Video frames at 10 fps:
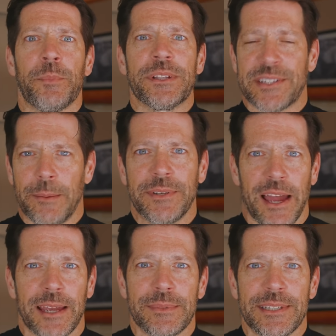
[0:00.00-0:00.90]
But
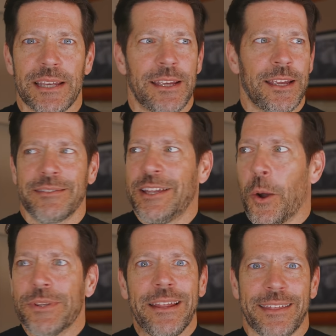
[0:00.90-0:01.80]
sometimes the
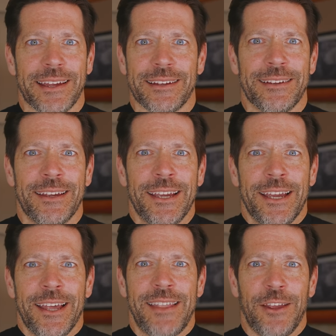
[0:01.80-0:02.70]
only thing
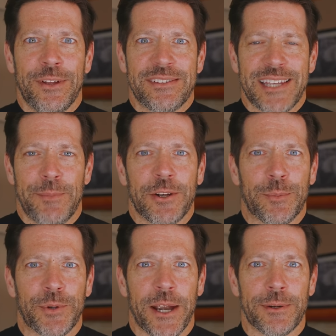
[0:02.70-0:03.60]
that you could say about
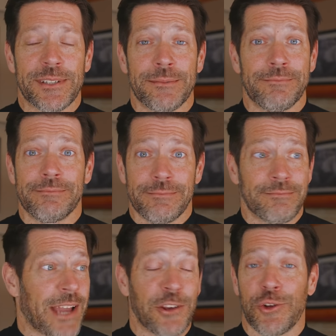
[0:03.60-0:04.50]
your prayer was,
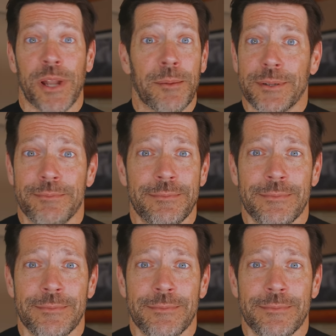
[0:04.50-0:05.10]
I showed up.